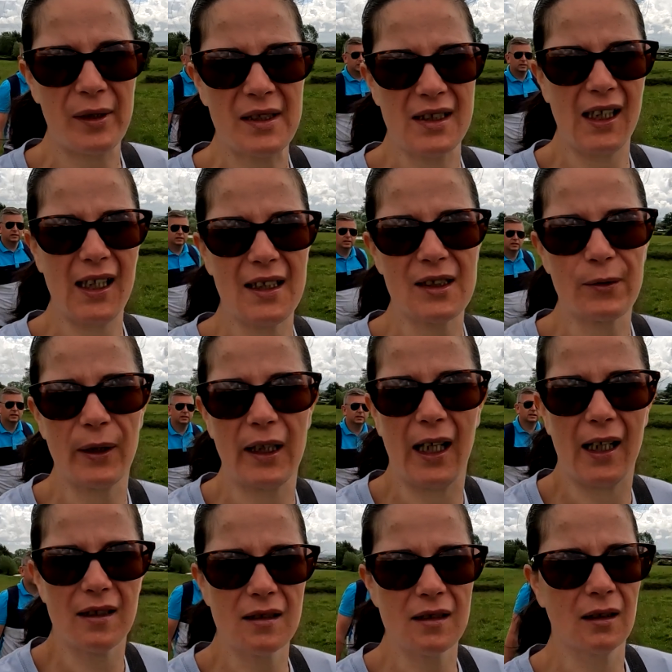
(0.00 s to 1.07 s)
we're staying this
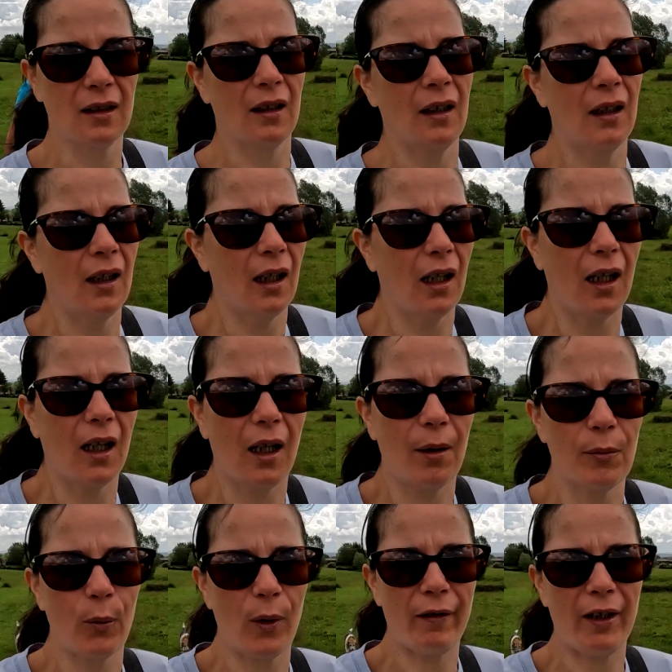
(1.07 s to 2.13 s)
weekend.
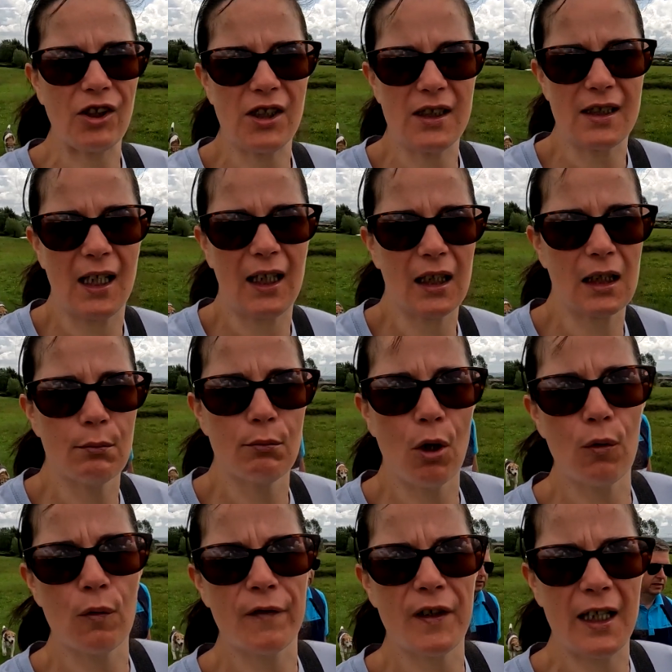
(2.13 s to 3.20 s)
We're actually staying in the
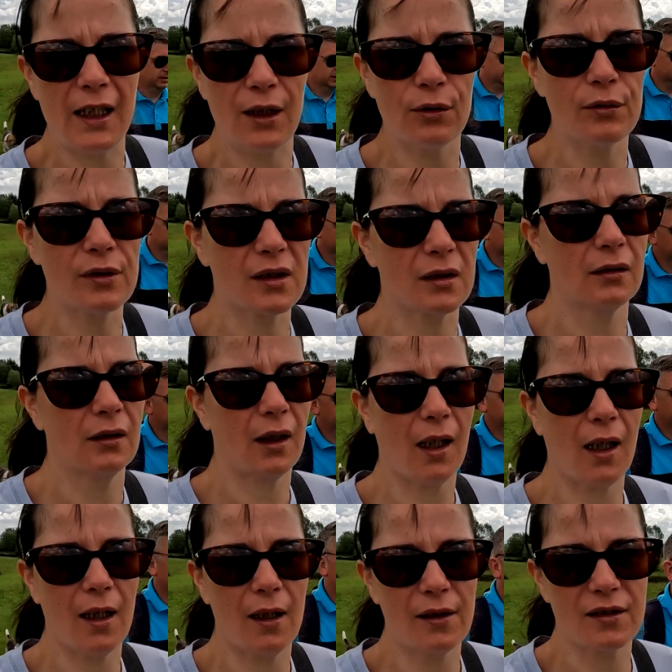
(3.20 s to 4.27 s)
Malvern Hills.
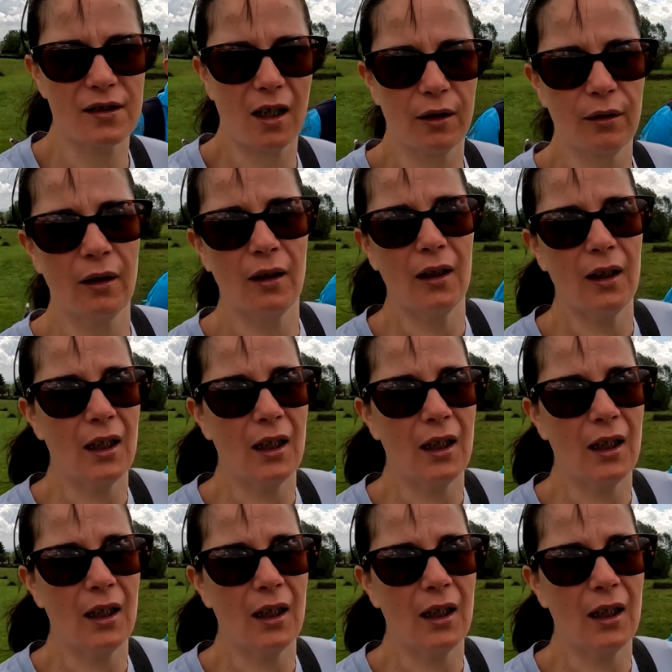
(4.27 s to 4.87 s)
So